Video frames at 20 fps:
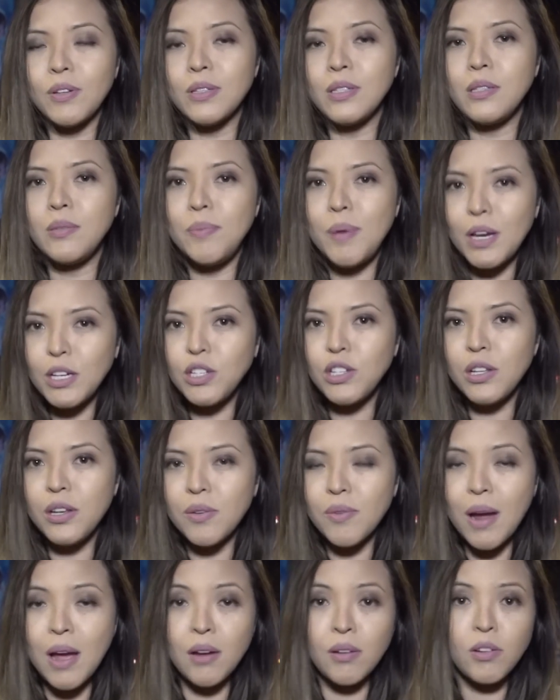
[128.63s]
especially
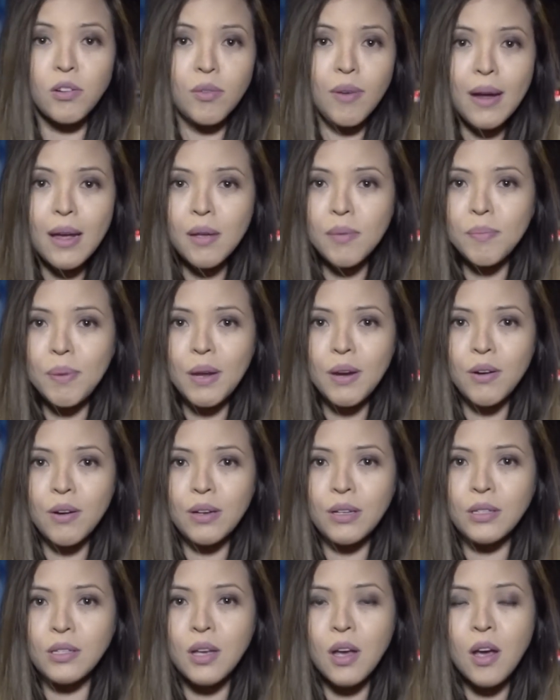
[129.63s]
around
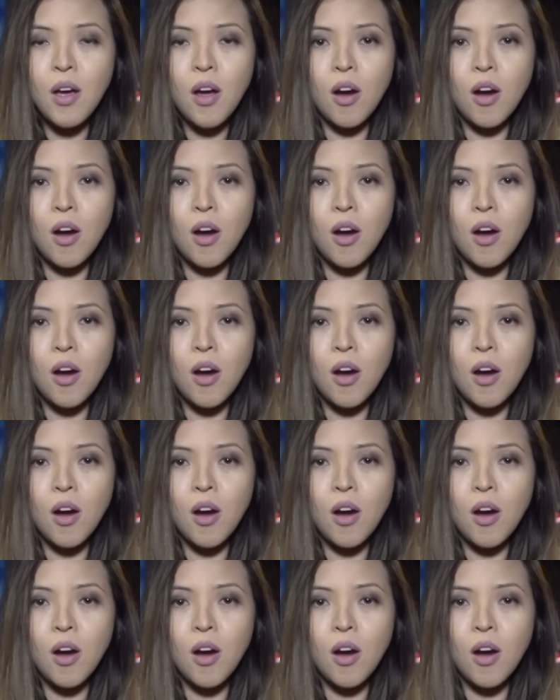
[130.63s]
grandparents